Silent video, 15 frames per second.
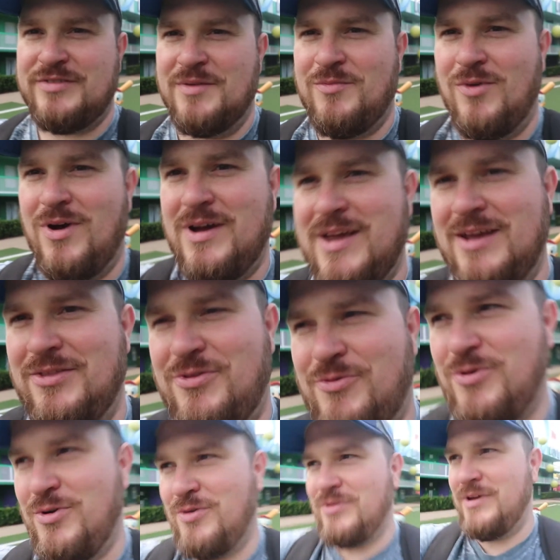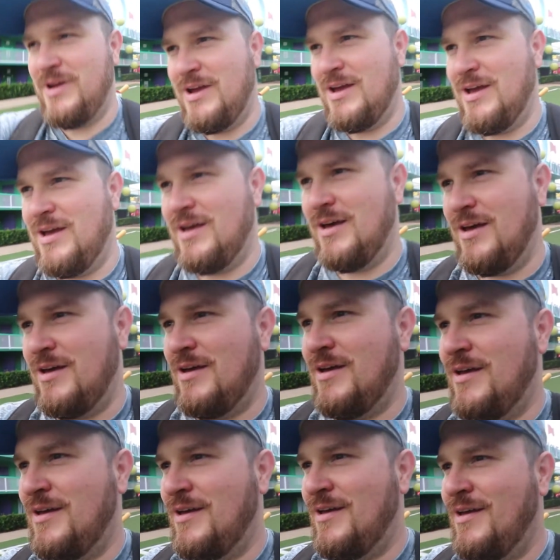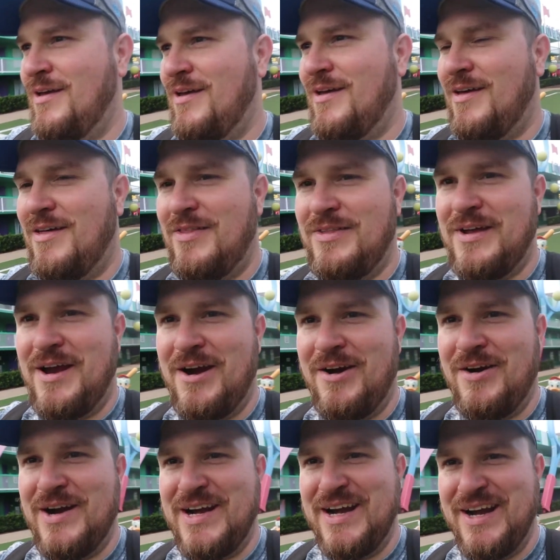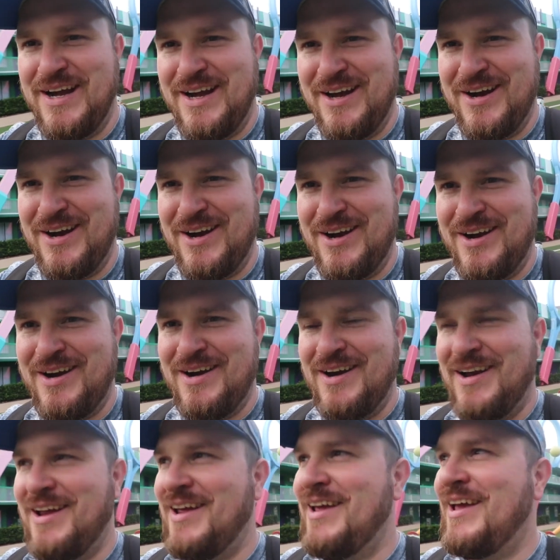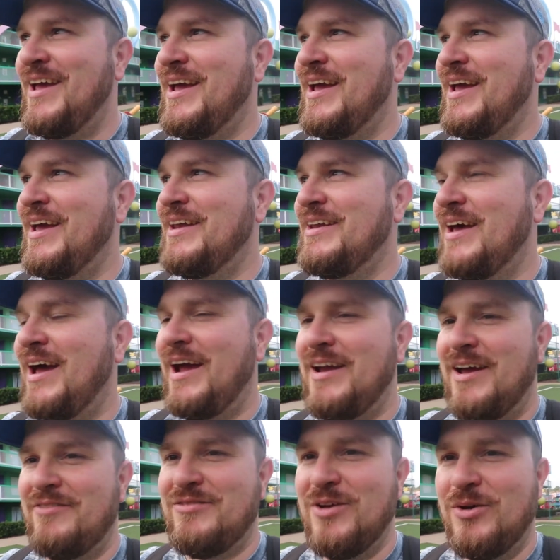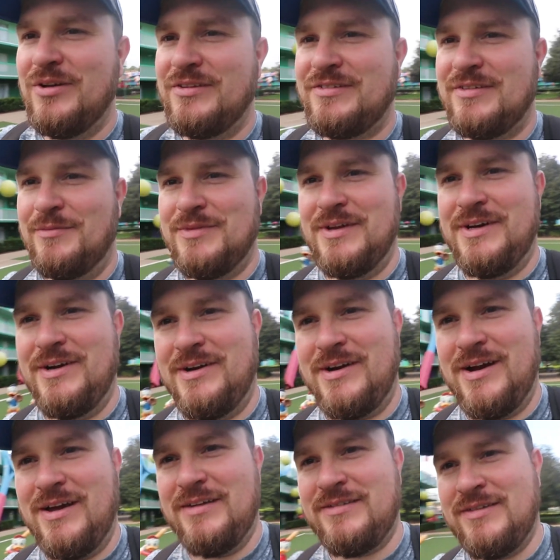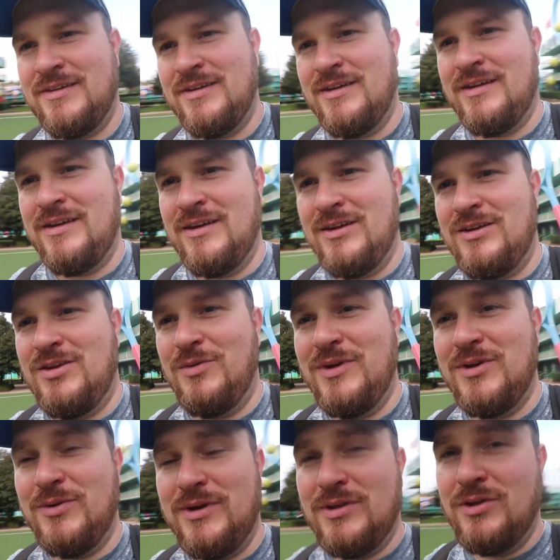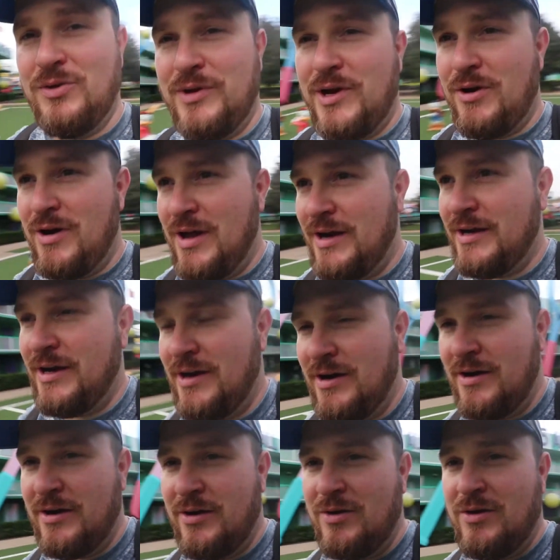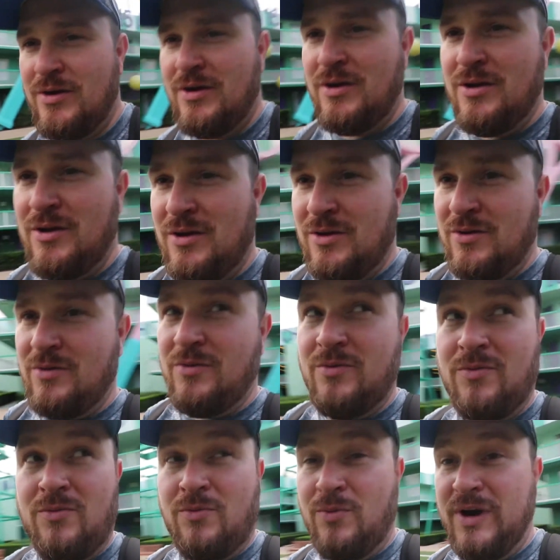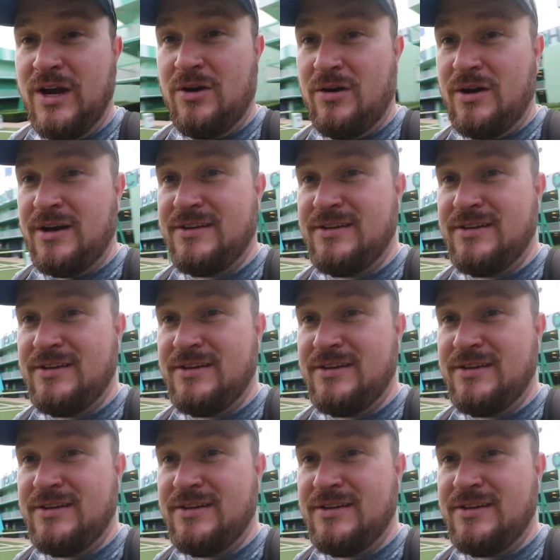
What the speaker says: I'm walking through the area here, and I've noticed something here, guys. Huey, Dewey, and Louie are out here. We're on a